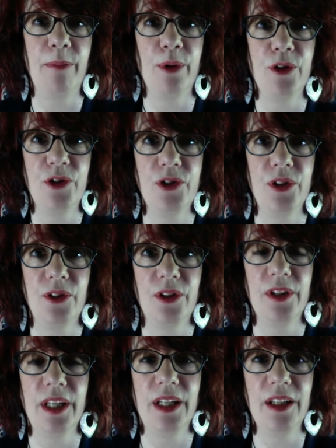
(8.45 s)

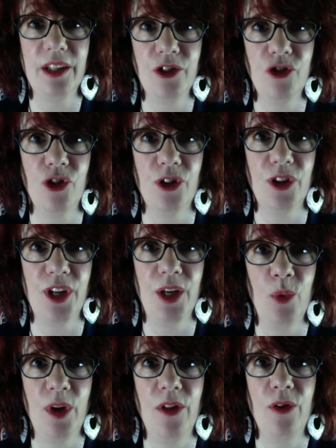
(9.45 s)
personal healing journey
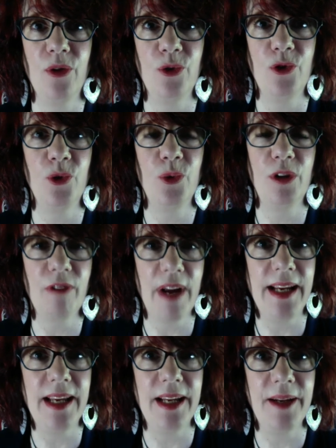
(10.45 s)
with Usui
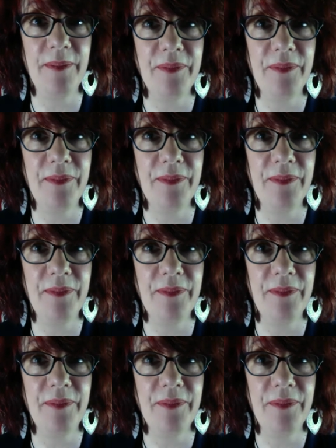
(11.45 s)
Reiki,